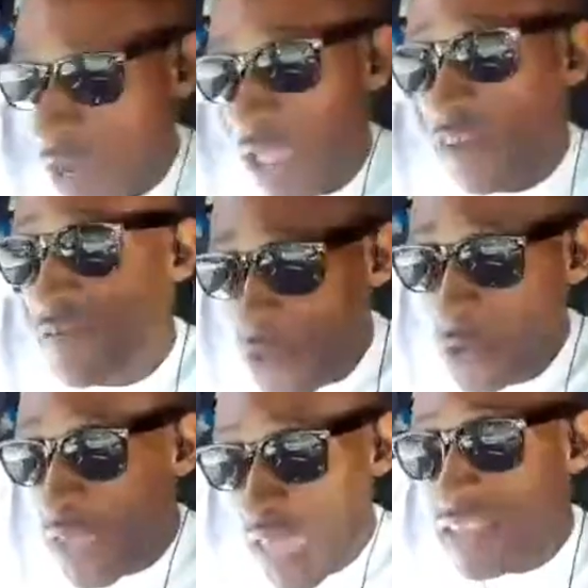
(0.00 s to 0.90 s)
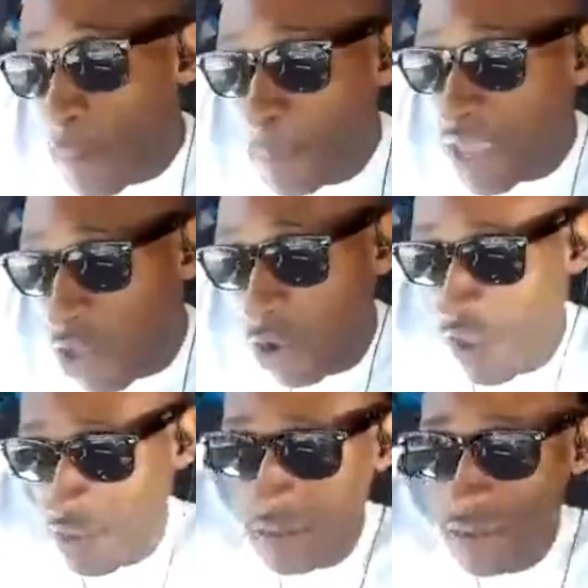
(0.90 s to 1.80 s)
if you get into
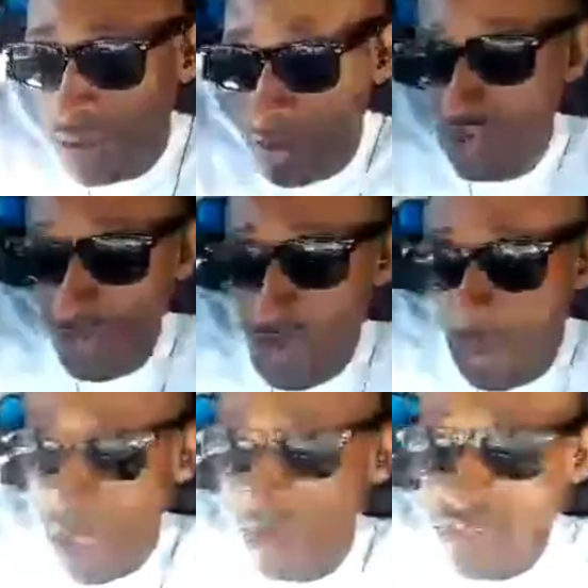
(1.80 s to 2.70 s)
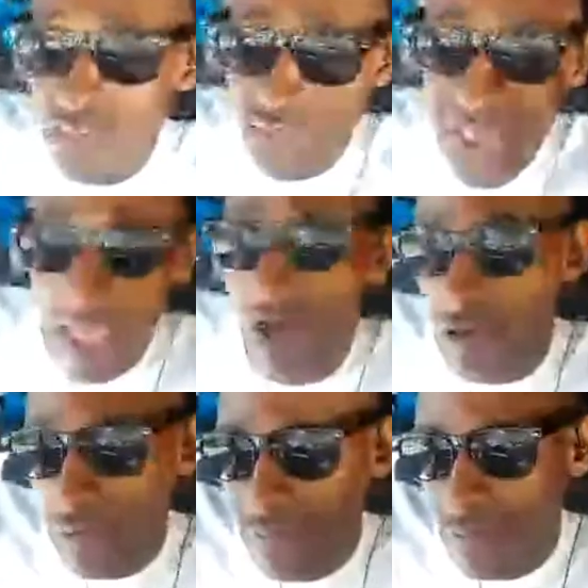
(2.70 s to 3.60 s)
Bitcoin and cryptocurrencies now,
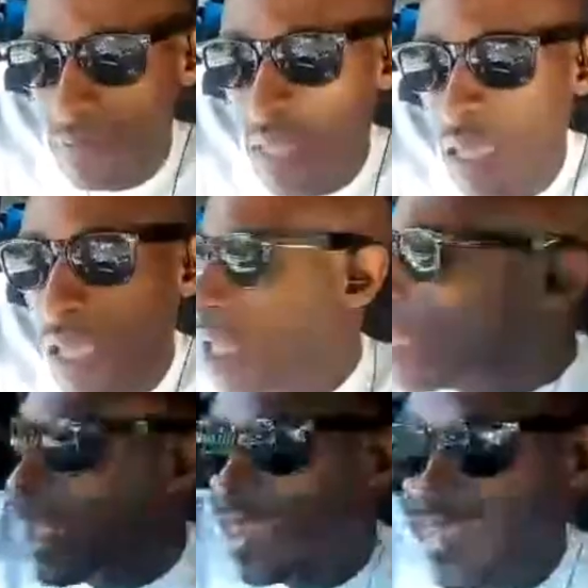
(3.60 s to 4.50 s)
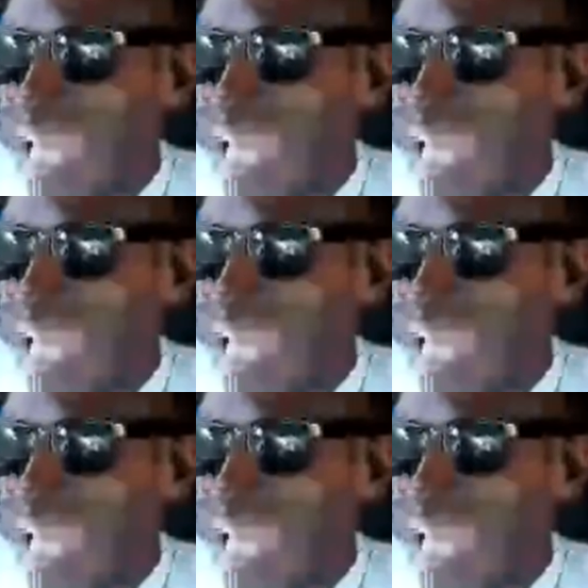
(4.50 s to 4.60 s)
it's